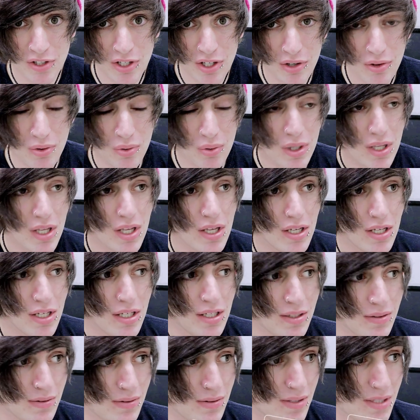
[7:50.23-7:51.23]
you,
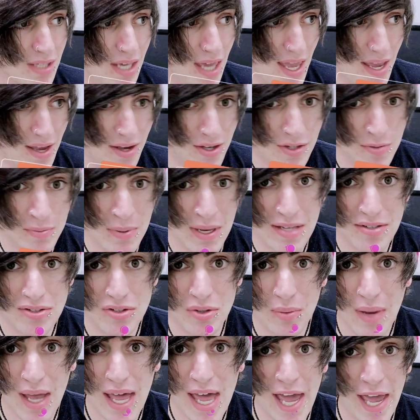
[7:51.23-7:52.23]
take space
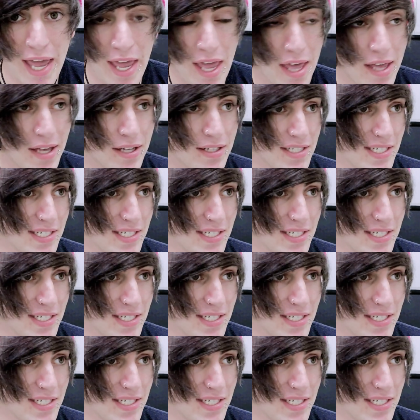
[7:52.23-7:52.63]
away.